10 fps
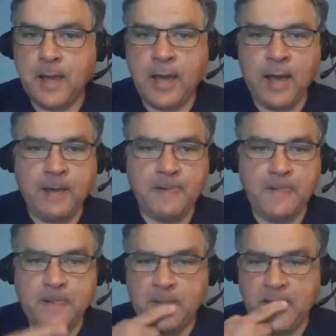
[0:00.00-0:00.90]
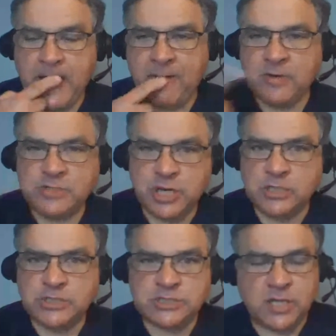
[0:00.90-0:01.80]
Uh, Aaron
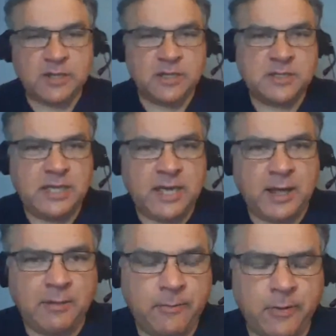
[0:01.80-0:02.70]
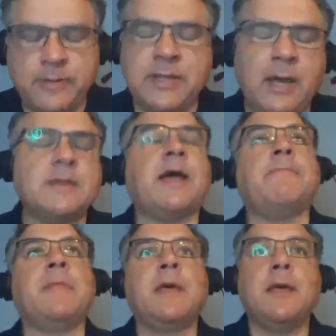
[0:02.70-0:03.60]
Judge is on the DL. Or yeah,
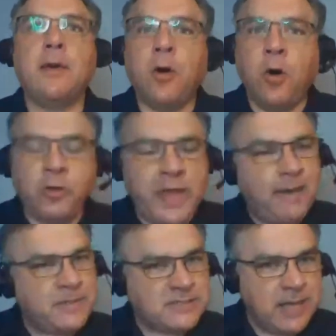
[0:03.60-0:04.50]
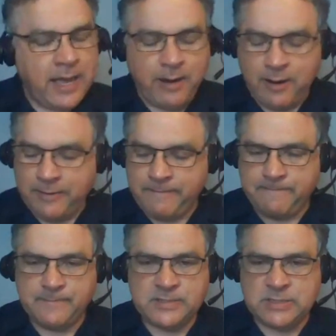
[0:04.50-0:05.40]
I'm, old habits die hard.
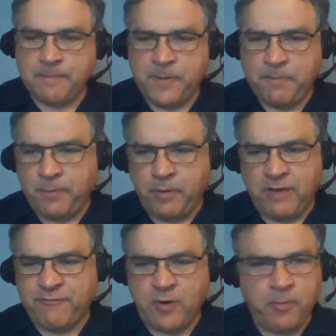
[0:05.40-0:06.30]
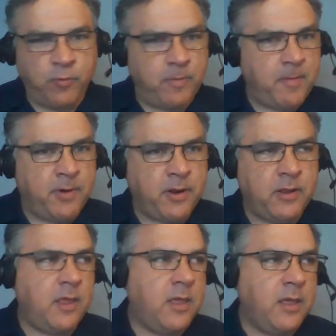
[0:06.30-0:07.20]
Some people have trouble
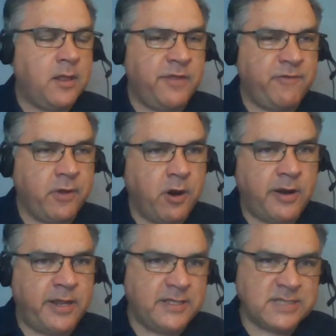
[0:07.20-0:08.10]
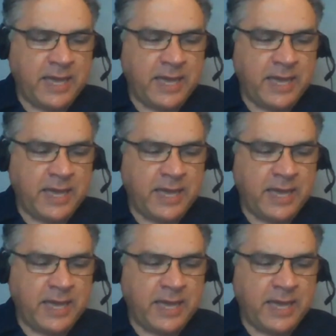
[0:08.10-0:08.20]
remembering Cleveland Guardians.